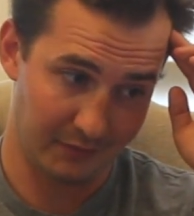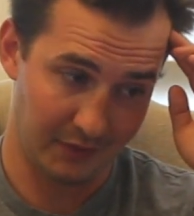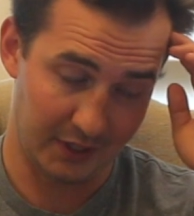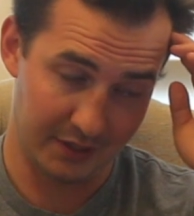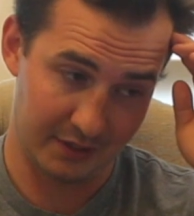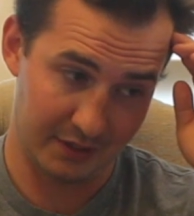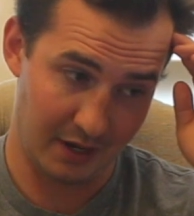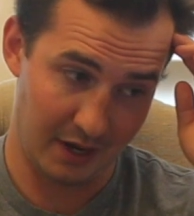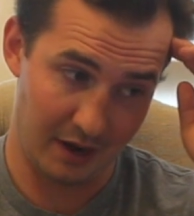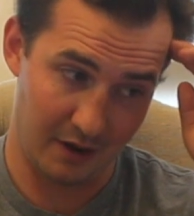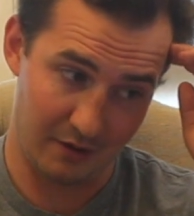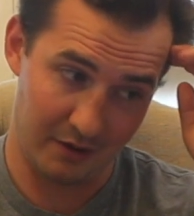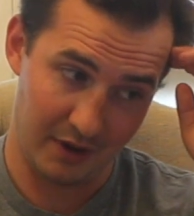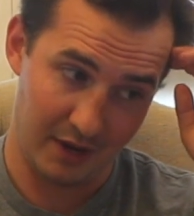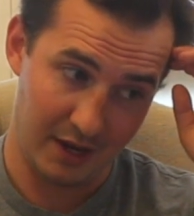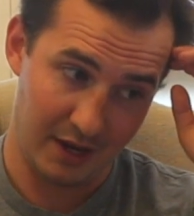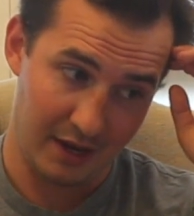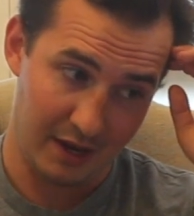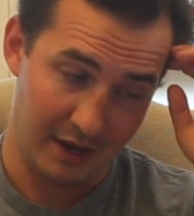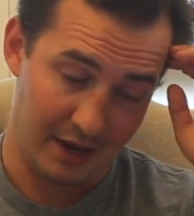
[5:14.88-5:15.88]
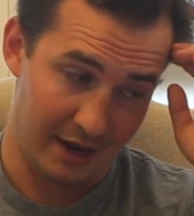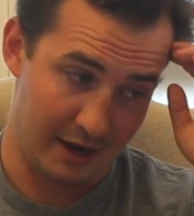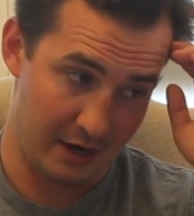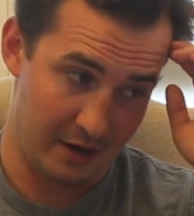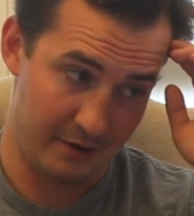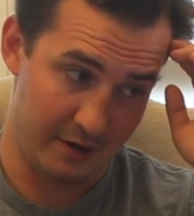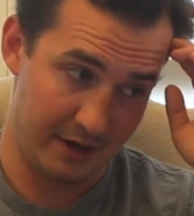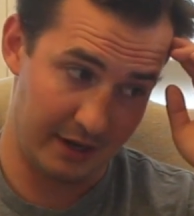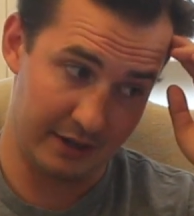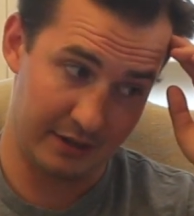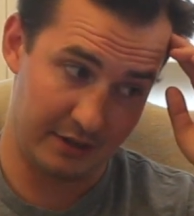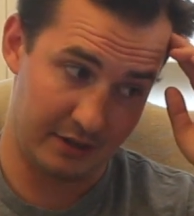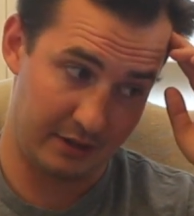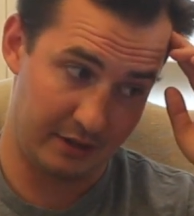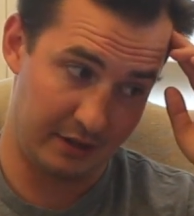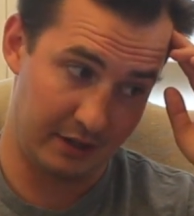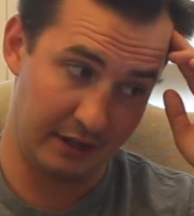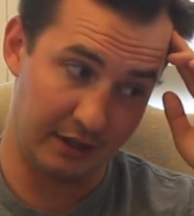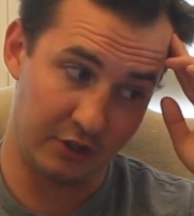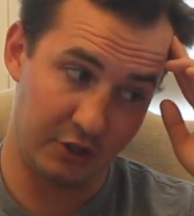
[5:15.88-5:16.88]
So I know it is
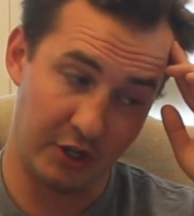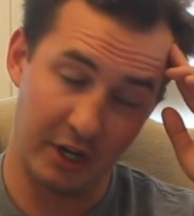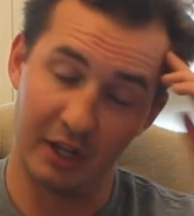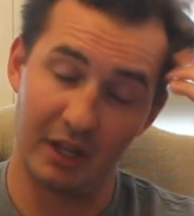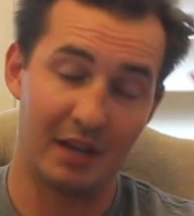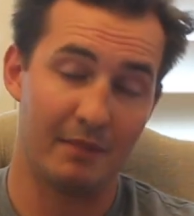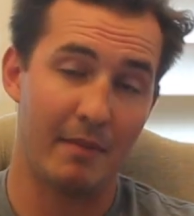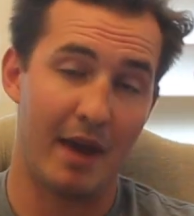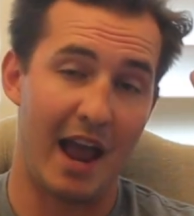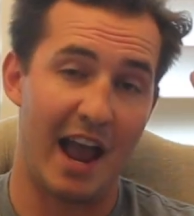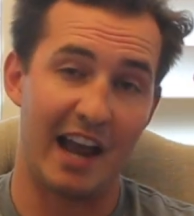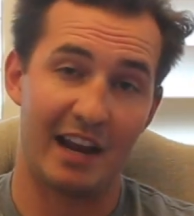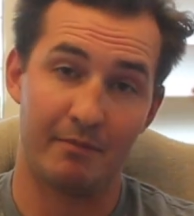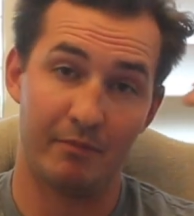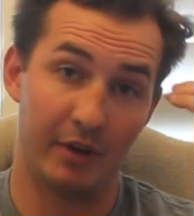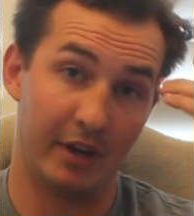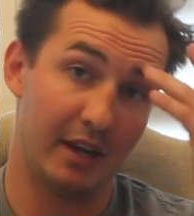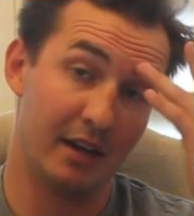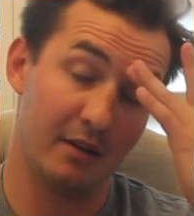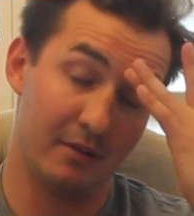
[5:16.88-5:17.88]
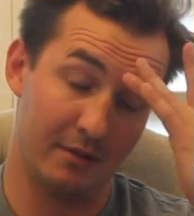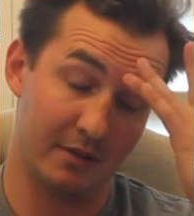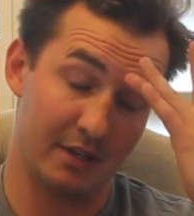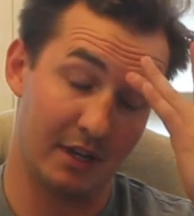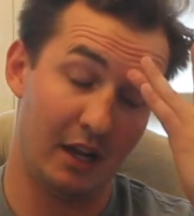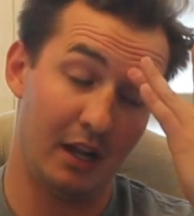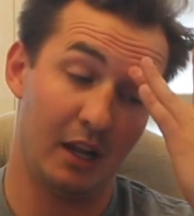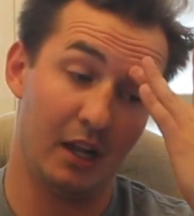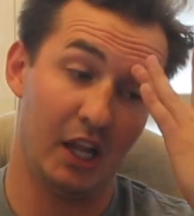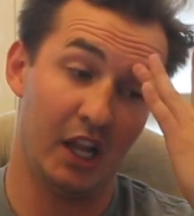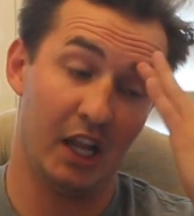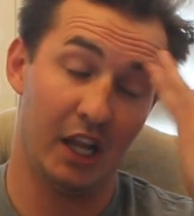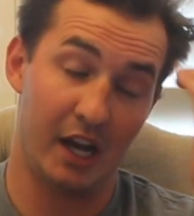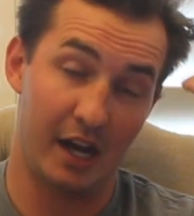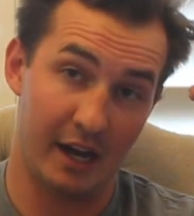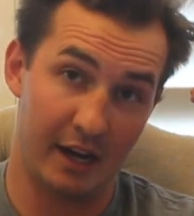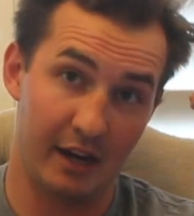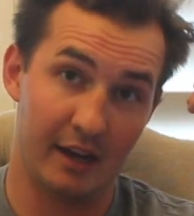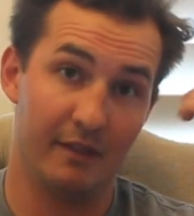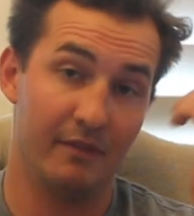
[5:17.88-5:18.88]
the chili mac, but it was a
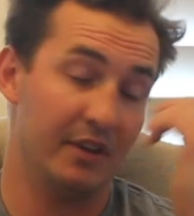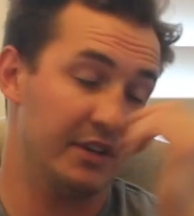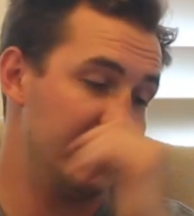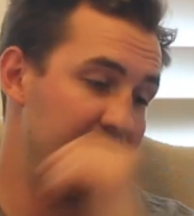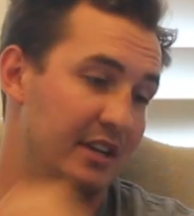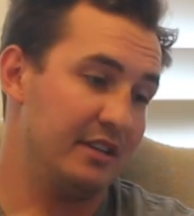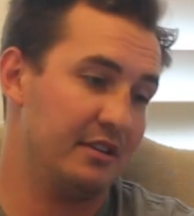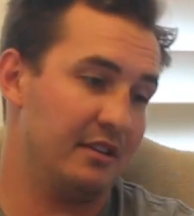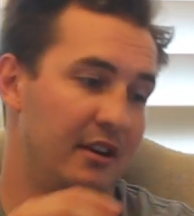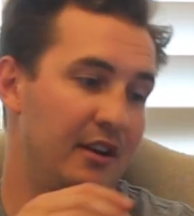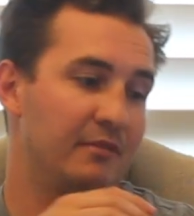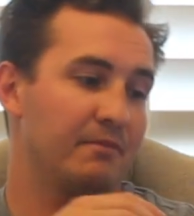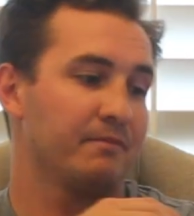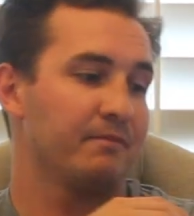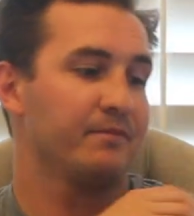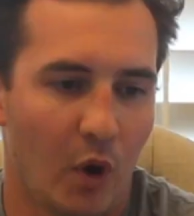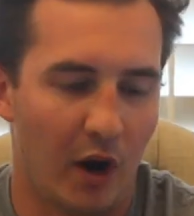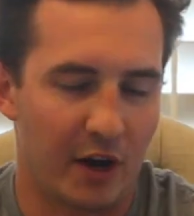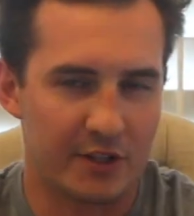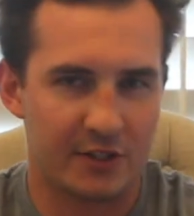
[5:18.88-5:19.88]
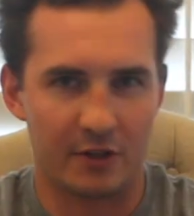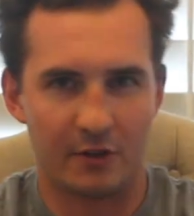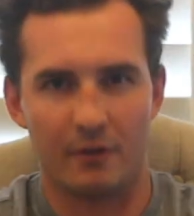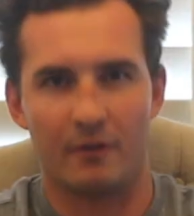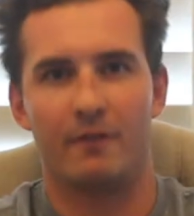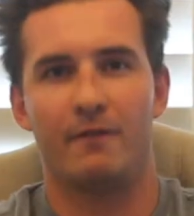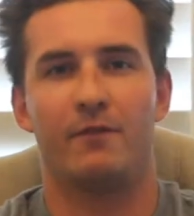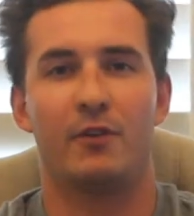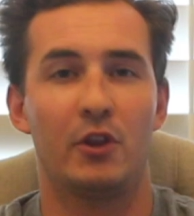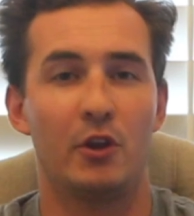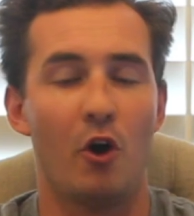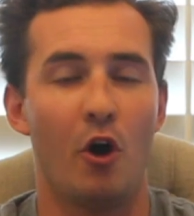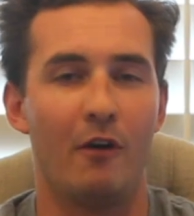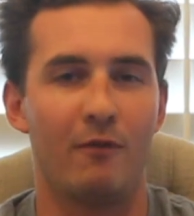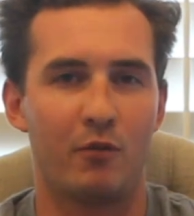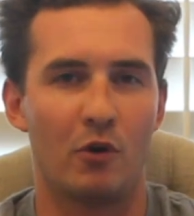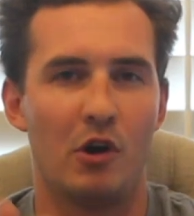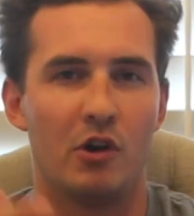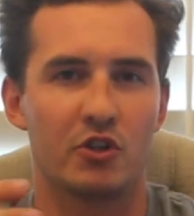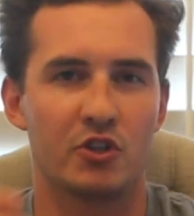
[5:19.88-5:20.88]
lot of the seasoning. All right, so for the
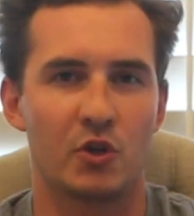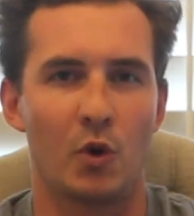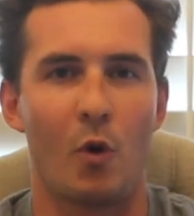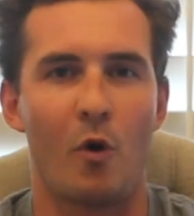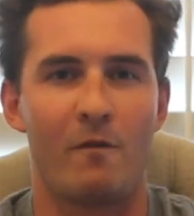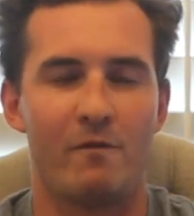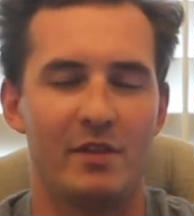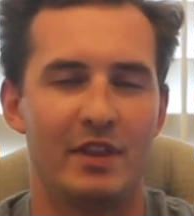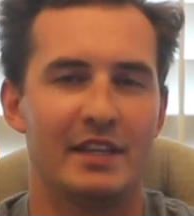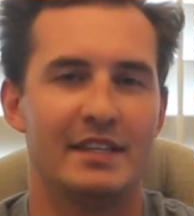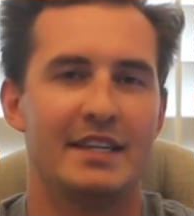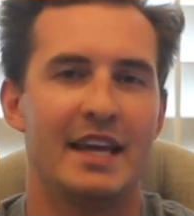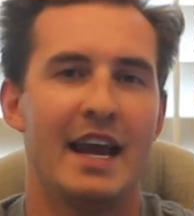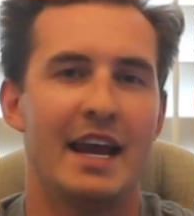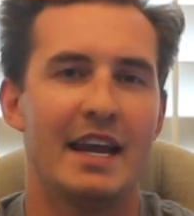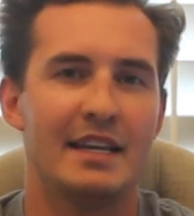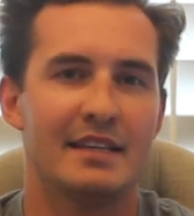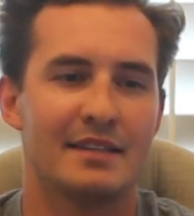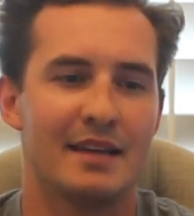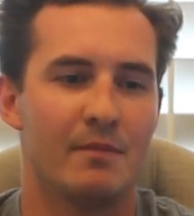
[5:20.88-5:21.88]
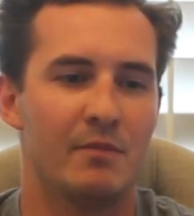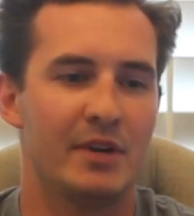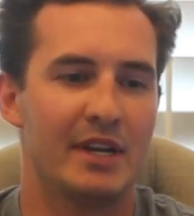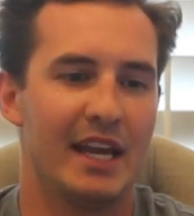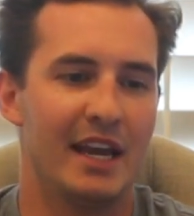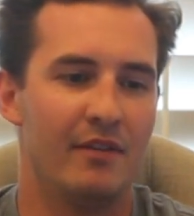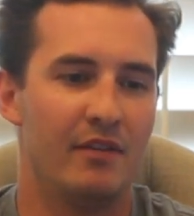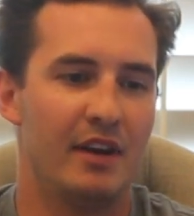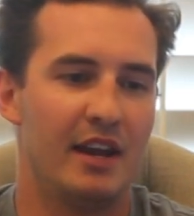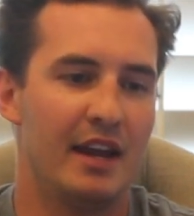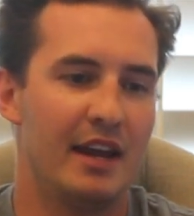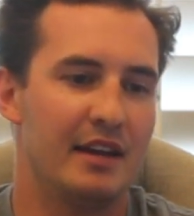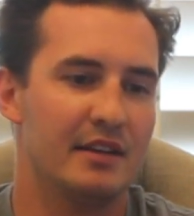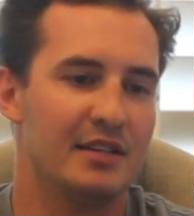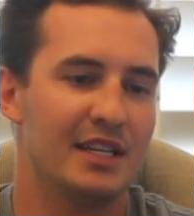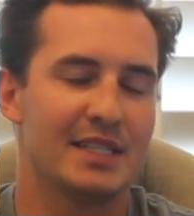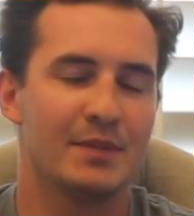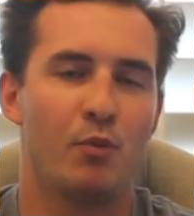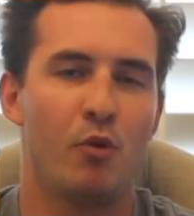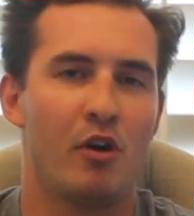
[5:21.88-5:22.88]
overall score for the taste, I'm gonna give it a
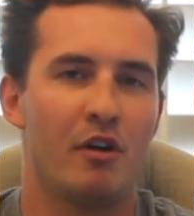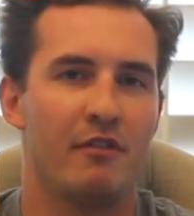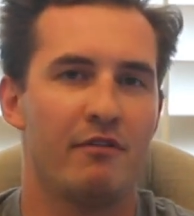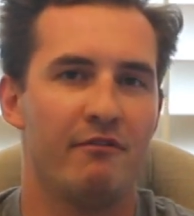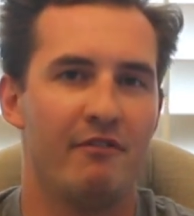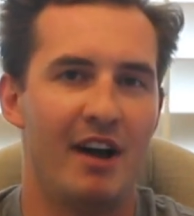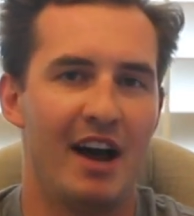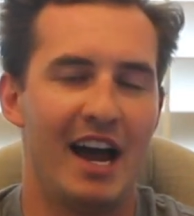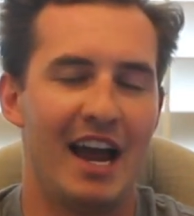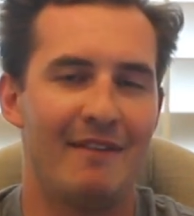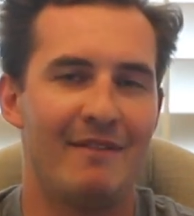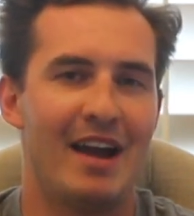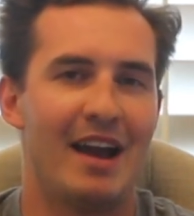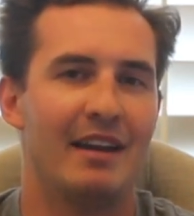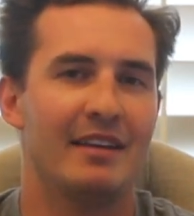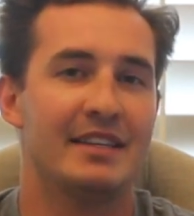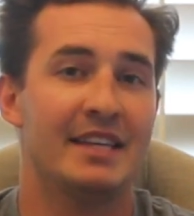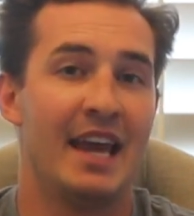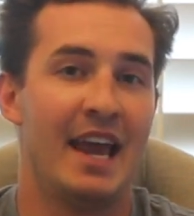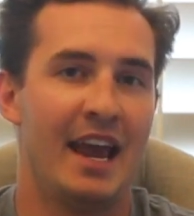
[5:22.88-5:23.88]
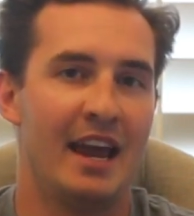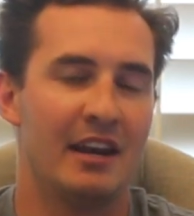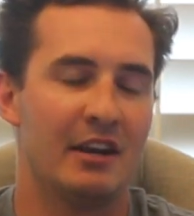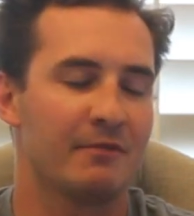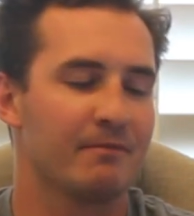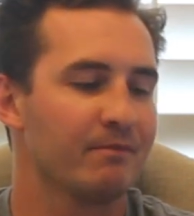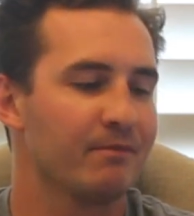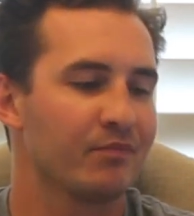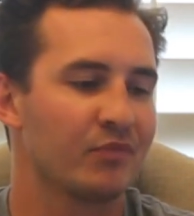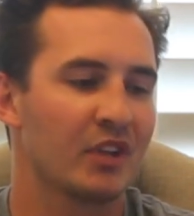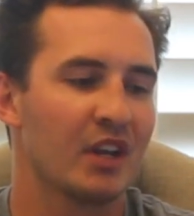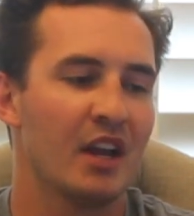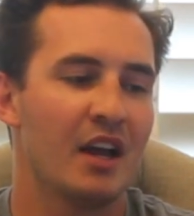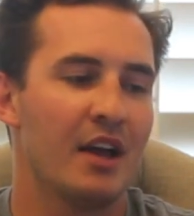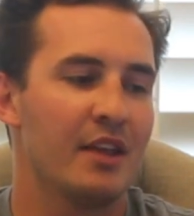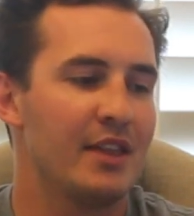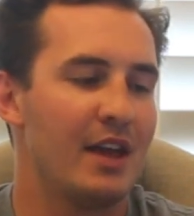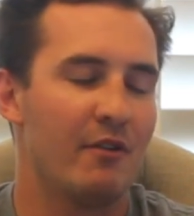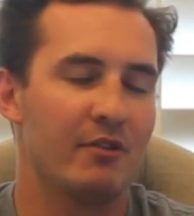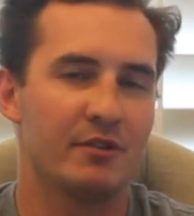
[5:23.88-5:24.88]
6.5 out of 10.
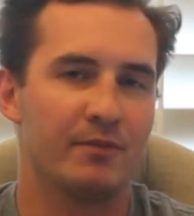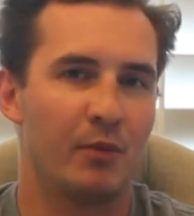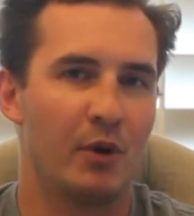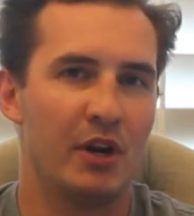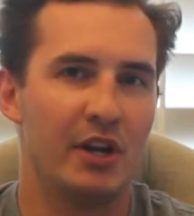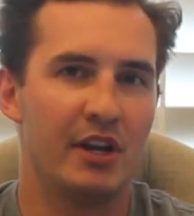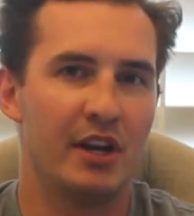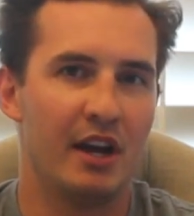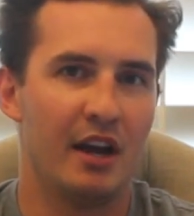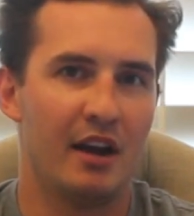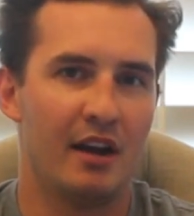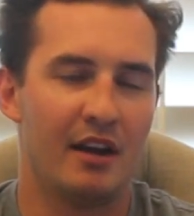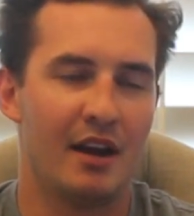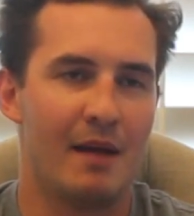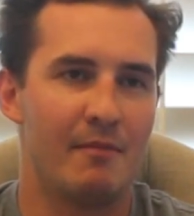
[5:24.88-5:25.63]
That was pretty good.